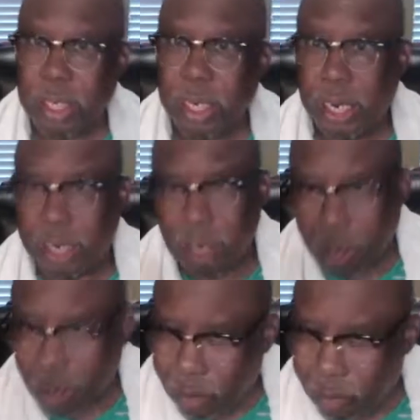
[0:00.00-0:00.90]
and the
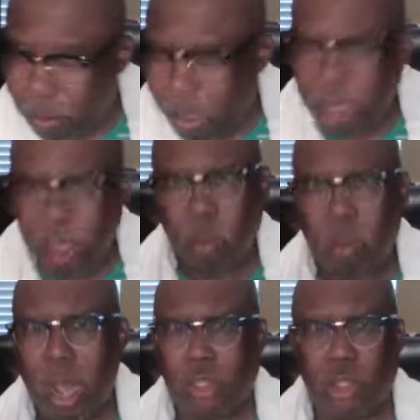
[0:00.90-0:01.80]
love of many have
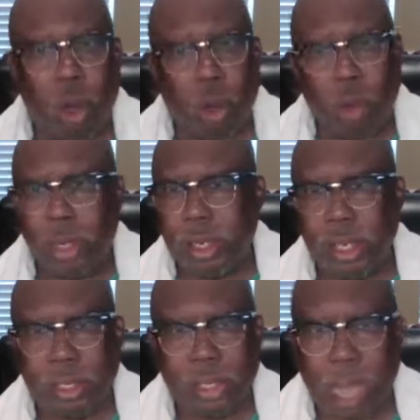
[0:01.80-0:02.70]
waxed cold in
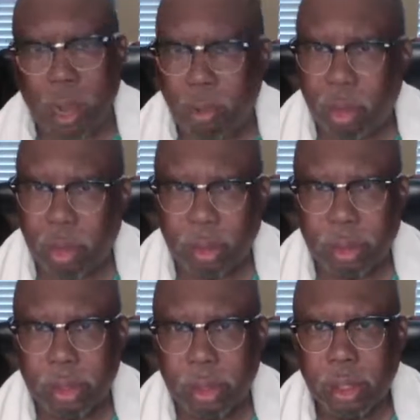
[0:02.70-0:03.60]
this hour.
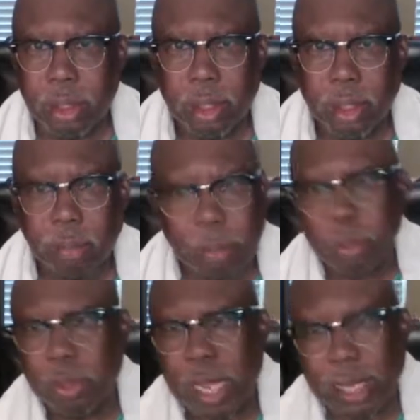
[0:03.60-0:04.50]

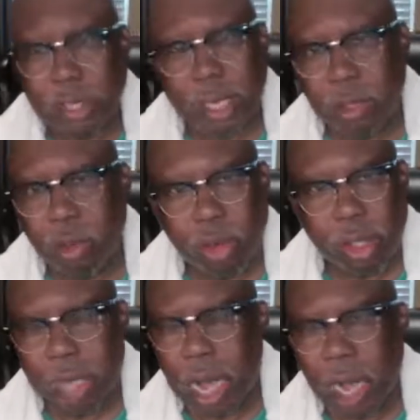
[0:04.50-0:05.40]
People think they're
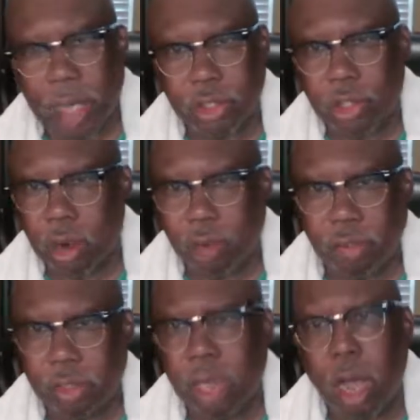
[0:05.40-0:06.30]
doing God's
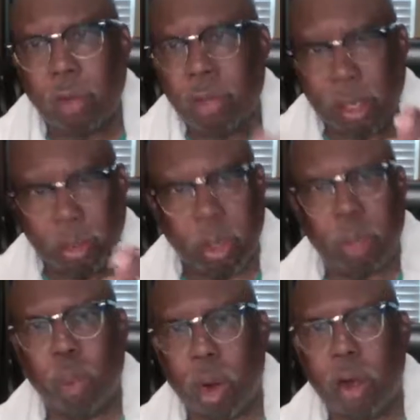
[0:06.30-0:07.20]
service now. They,
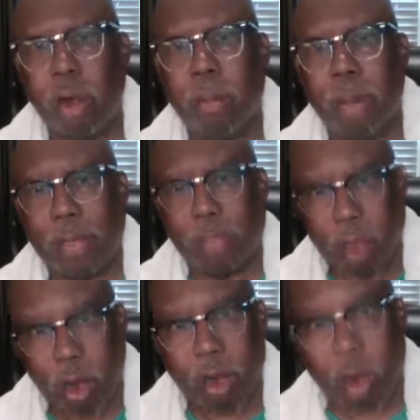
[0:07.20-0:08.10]
they're worried about
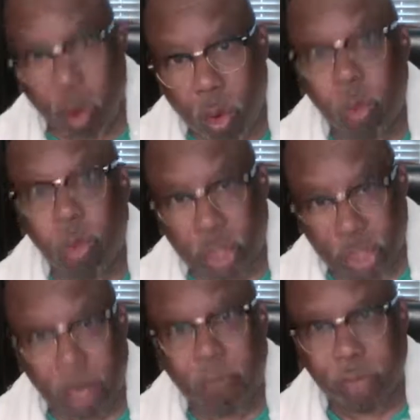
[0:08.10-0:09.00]
their own
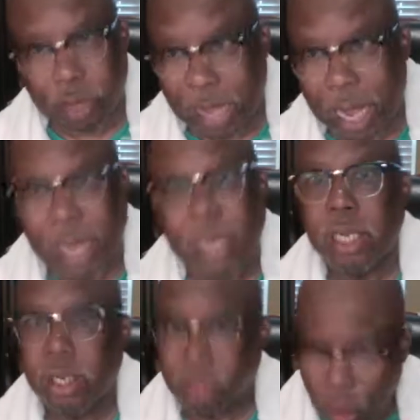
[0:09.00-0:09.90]
selfish act.
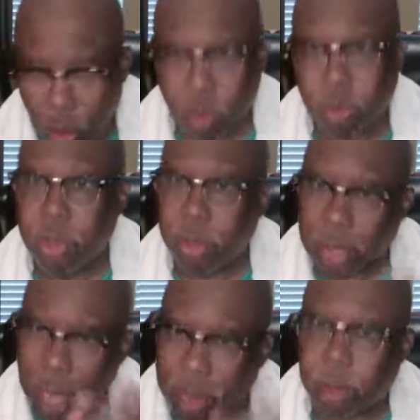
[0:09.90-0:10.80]
No, you're
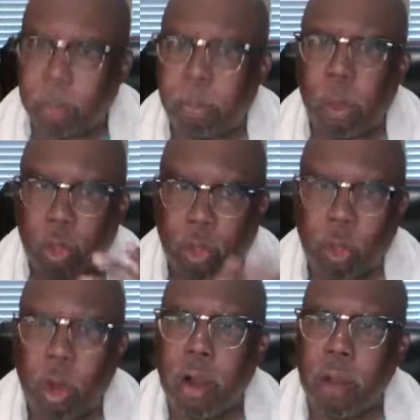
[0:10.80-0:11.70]
not supposed to
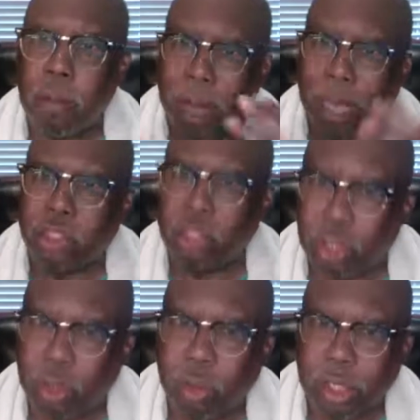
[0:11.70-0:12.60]
worry about
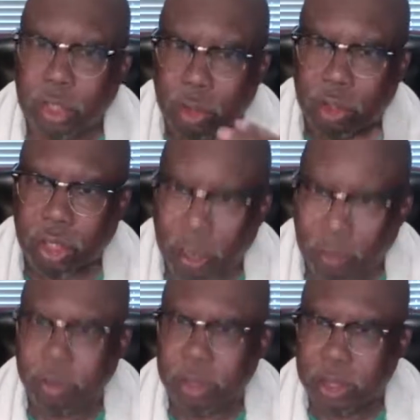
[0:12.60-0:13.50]
you and your
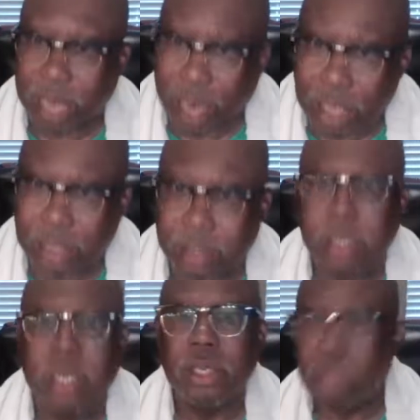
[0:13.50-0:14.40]
selfish act.
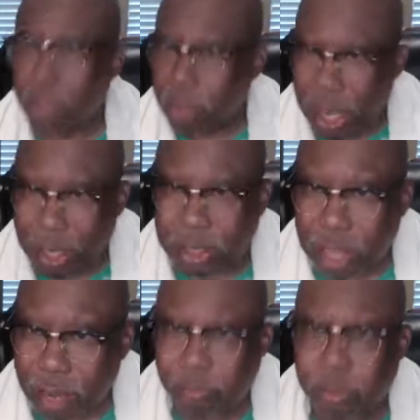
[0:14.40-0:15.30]
You're not
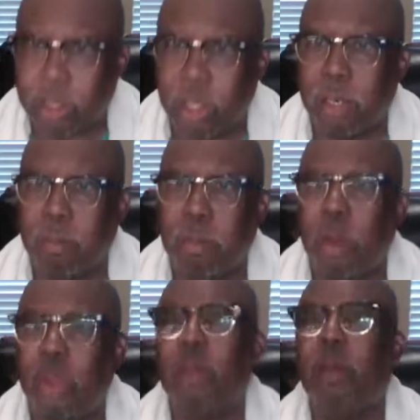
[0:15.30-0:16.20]
selfish
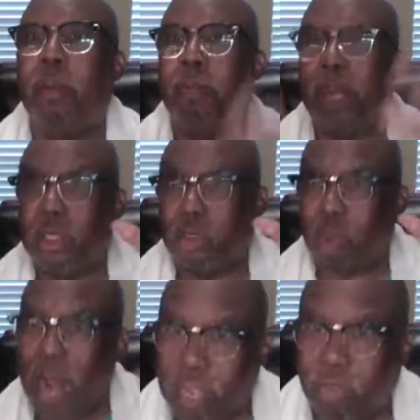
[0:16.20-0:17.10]
anymore. You're being
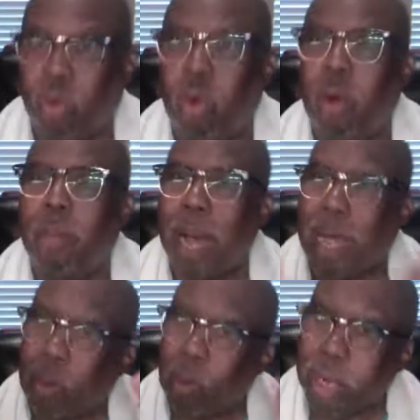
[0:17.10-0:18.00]
transformed by
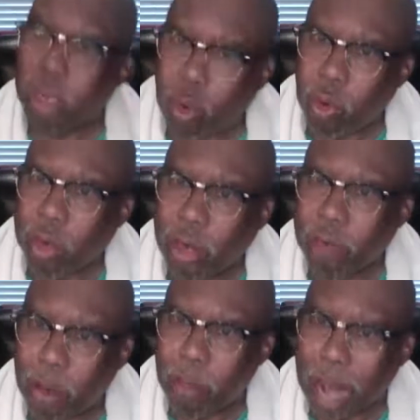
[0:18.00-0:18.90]
the renewing of
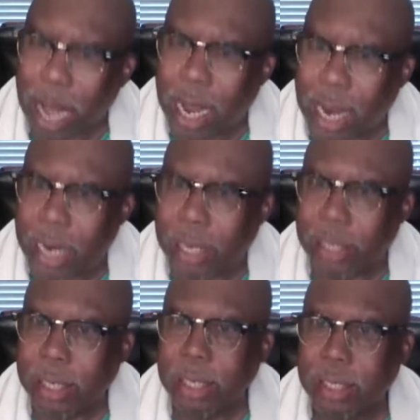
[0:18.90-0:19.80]
your mind
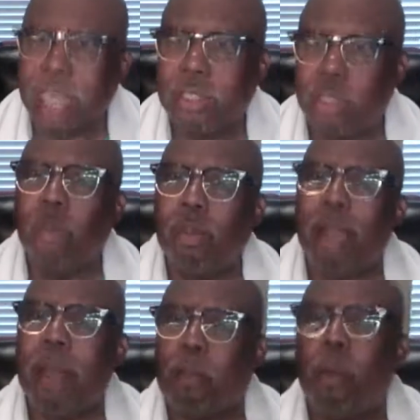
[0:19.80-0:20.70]
that you
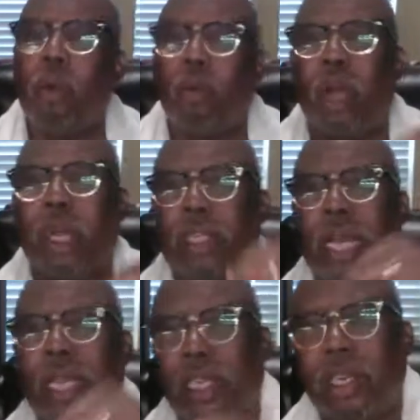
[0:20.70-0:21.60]
might prove what is
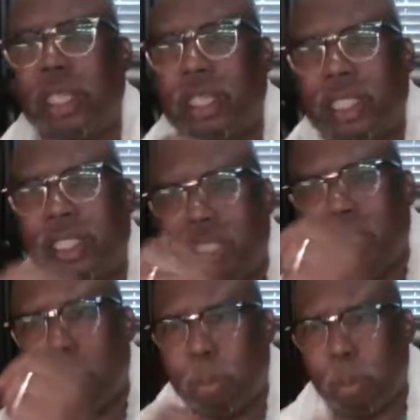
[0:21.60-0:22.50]
that good and
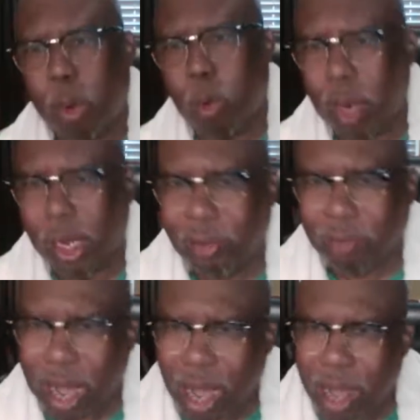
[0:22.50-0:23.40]
acceptable will of
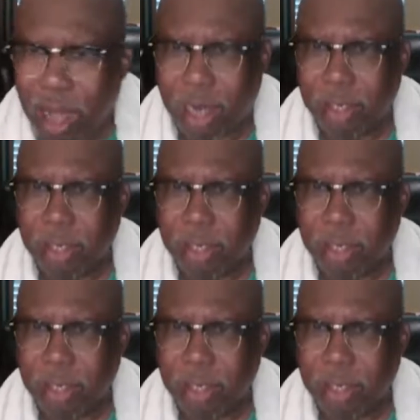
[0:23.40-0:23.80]
God.